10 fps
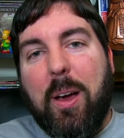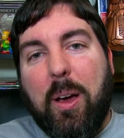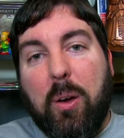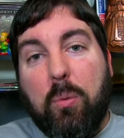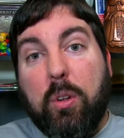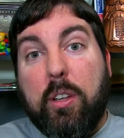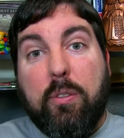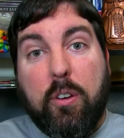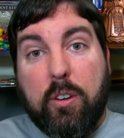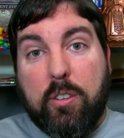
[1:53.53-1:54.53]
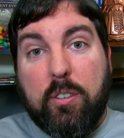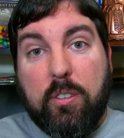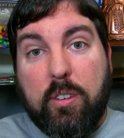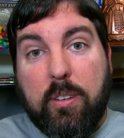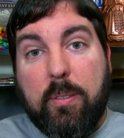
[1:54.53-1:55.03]
Wooly
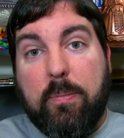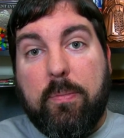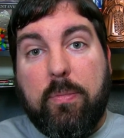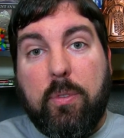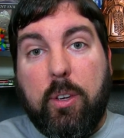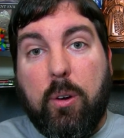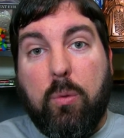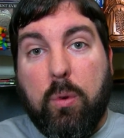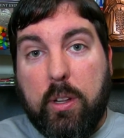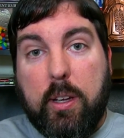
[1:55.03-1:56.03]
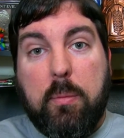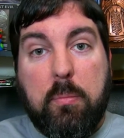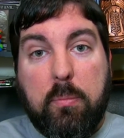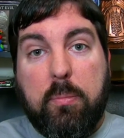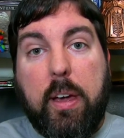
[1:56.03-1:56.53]
Versus, you know, Wooly and
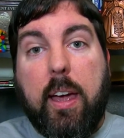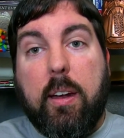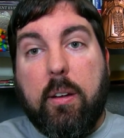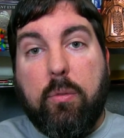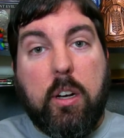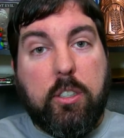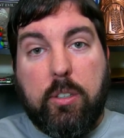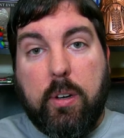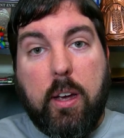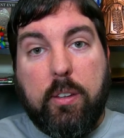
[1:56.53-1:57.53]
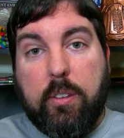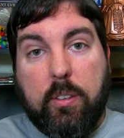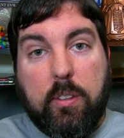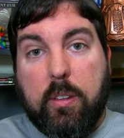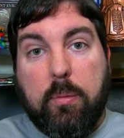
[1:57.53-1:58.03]
Pat. I've watched you guys
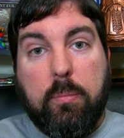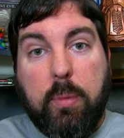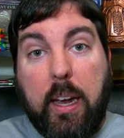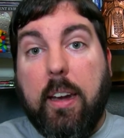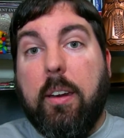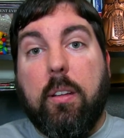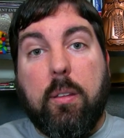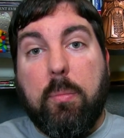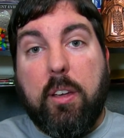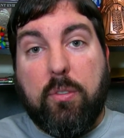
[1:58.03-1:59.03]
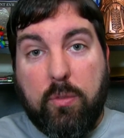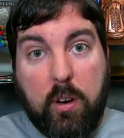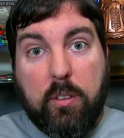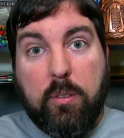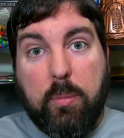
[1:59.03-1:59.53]
since the beginning of The Best
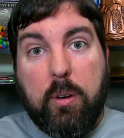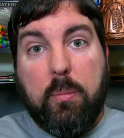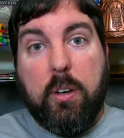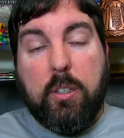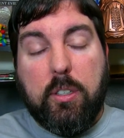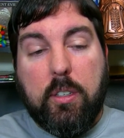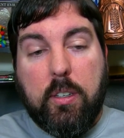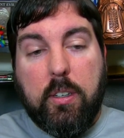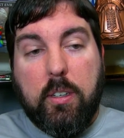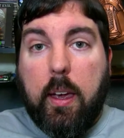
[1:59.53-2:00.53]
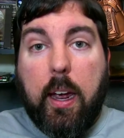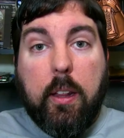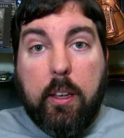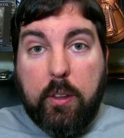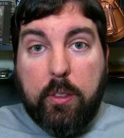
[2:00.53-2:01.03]
Friends, pretty much.
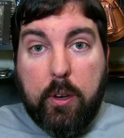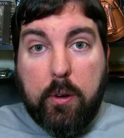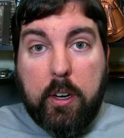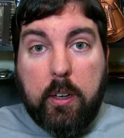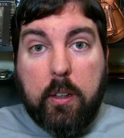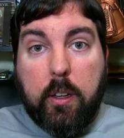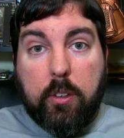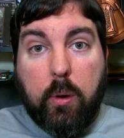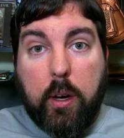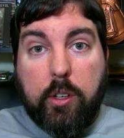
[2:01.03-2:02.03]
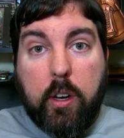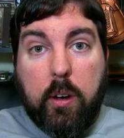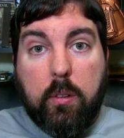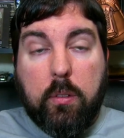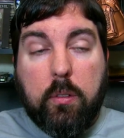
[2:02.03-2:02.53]
Alien Theory, that's a great
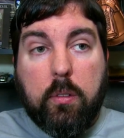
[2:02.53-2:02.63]
channel.